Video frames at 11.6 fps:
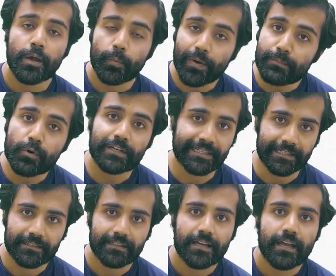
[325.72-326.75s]
One more thing,
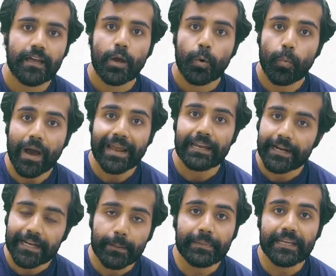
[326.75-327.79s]
while
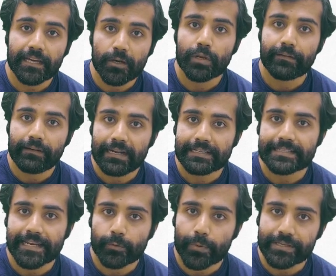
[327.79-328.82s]
attempting a low level
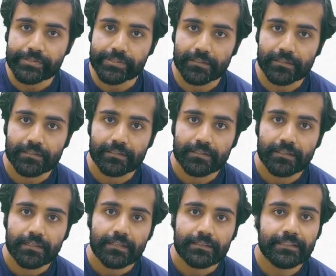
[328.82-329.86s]
design question,
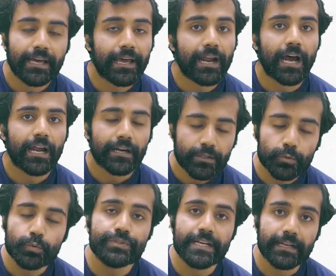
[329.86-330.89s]
there are
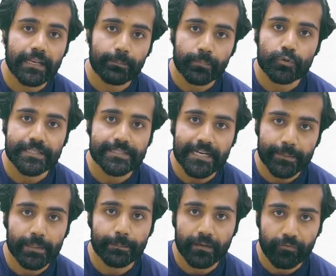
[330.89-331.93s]
two general approaches that
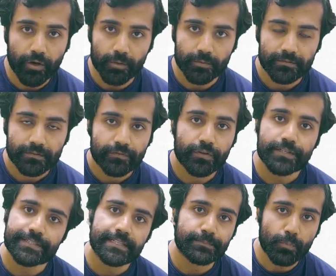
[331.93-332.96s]
people follow.
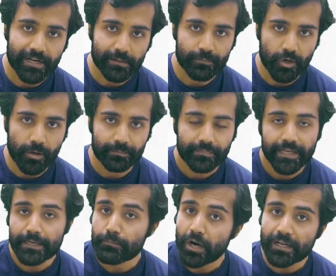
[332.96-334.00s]
First is bottom top.
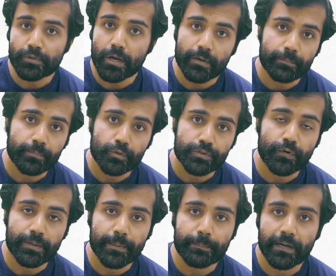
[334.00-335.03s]
In bottom top approach,
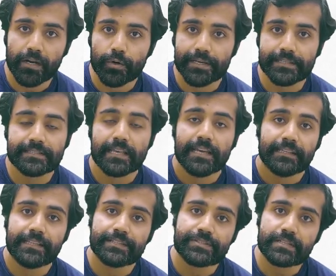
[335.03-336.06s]
what people do is
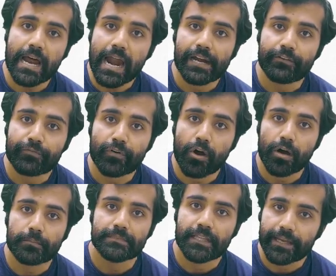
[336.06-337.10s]
they start
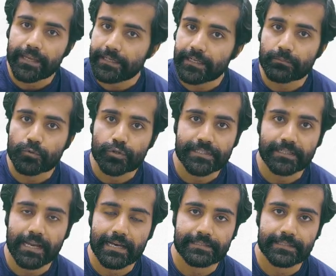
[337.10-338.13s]
from the innermost
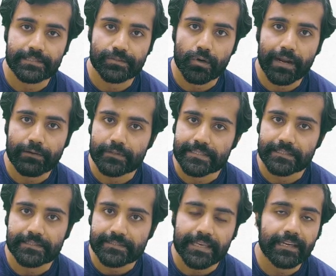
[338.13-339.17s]
classes, or I would say
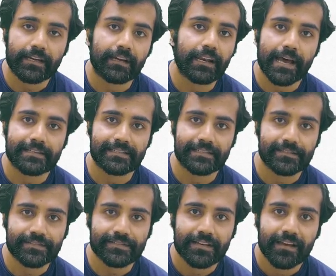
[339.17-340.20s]
the sink
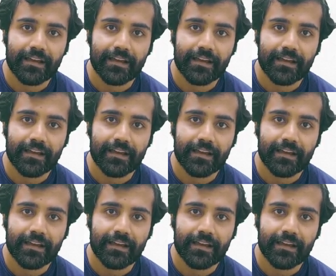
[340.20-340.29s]
classes